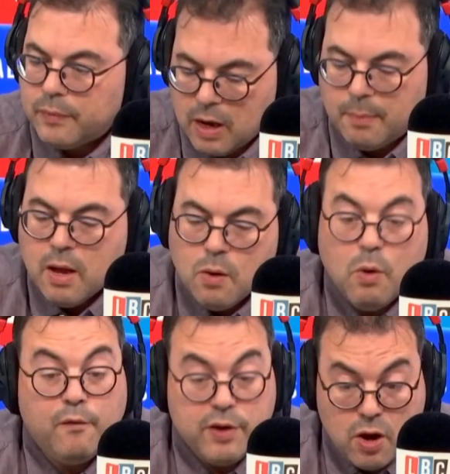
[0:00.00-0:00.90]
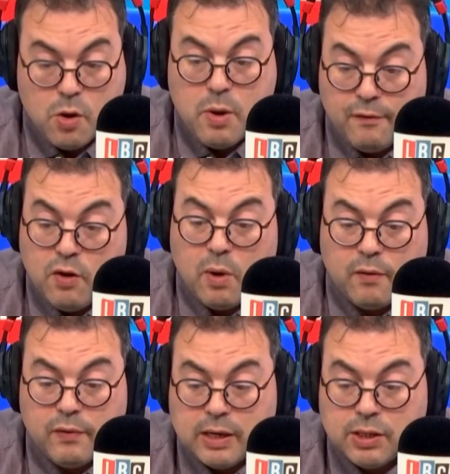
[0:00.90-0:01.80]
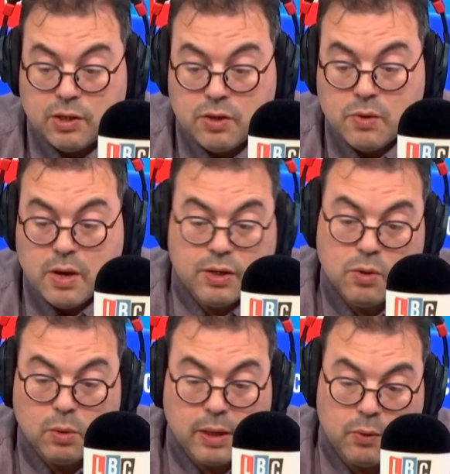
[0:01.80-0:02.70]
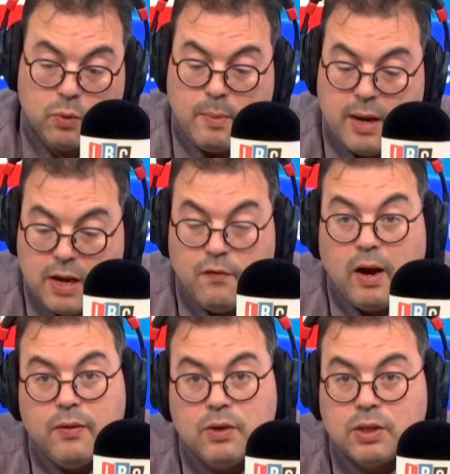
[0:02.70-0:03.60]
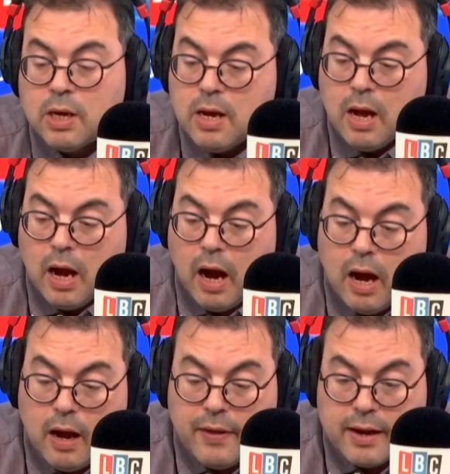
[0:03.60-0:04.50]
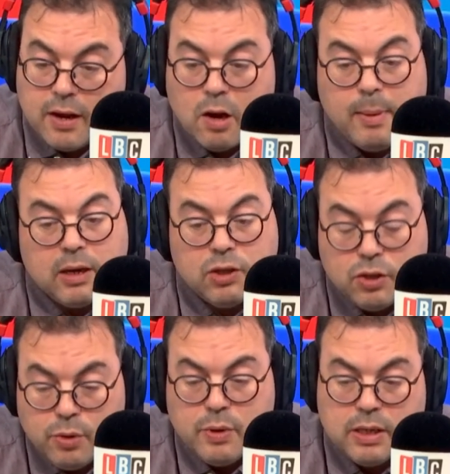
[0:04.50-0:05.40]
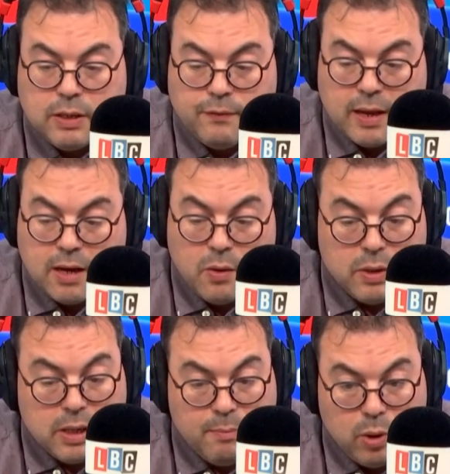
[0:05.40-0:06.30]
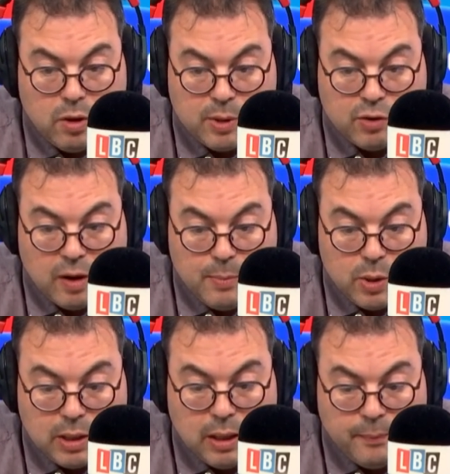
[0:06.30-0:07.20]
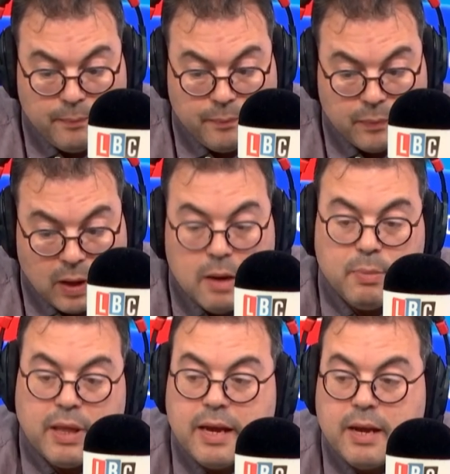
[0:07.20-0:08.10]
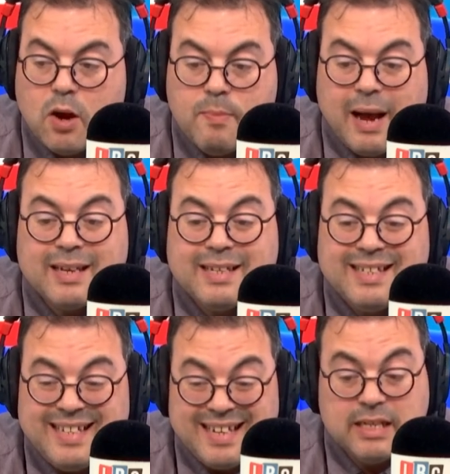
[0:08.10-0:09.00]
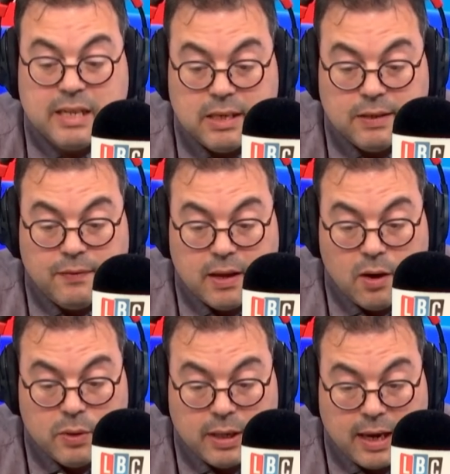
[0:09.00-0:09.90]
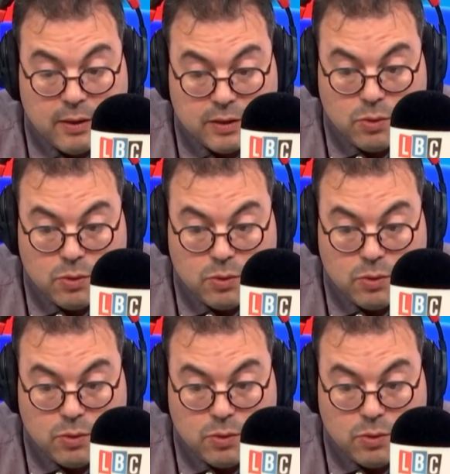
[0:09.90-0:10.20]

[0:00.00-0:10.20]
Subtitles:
Yeah. Well, for you, if you've worked for less than 2 years, you'll get all the money. For others, they can go back two years if they go in the Employment Tribunal, but they can go back 6 years if they go in the County